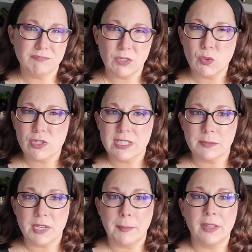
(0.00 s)
usually
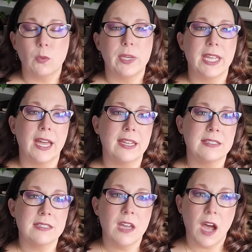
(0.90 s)
sometime on the
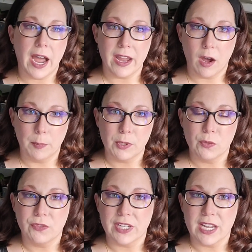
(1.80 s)
weekend. I
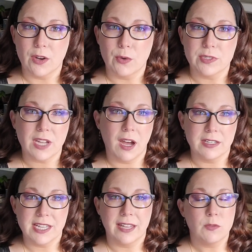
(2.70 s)
upload videos,
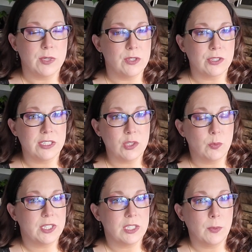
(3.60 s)
content. We usually do
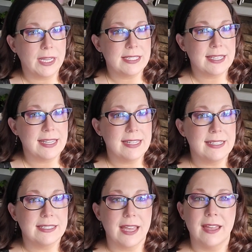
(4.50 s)
Witchy
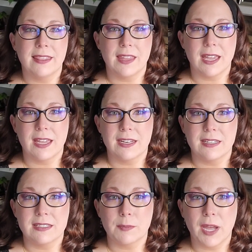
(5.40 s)
Wednesdays and
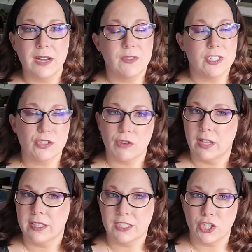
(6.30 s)
then some kind of
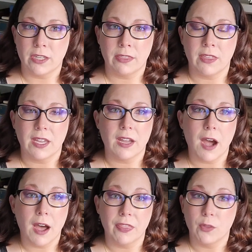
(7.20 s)
astrology thing
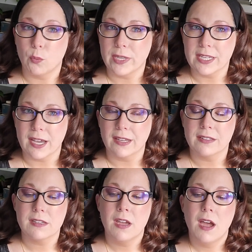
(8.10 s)
on the
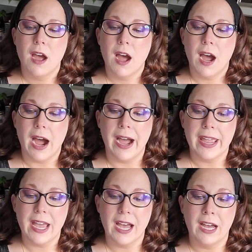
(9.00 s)
weekend.
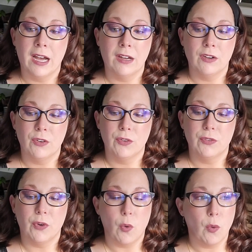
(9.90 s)
I
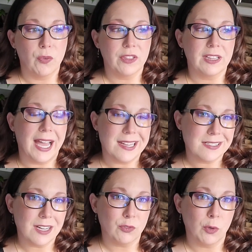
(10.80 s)
have, over the last
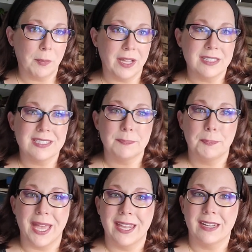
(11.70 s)
several months,
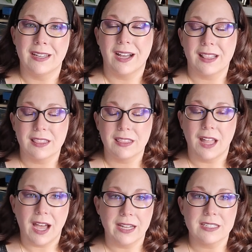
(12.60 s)
been a
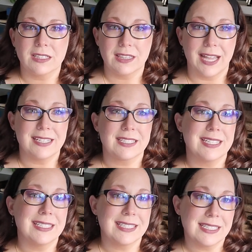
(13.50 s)
lot less
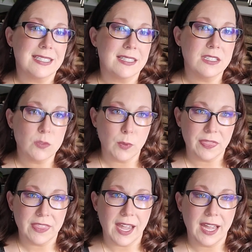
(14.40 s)
consistent
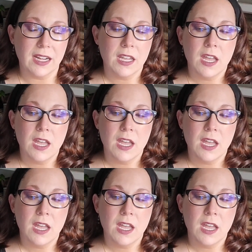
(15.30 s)
with that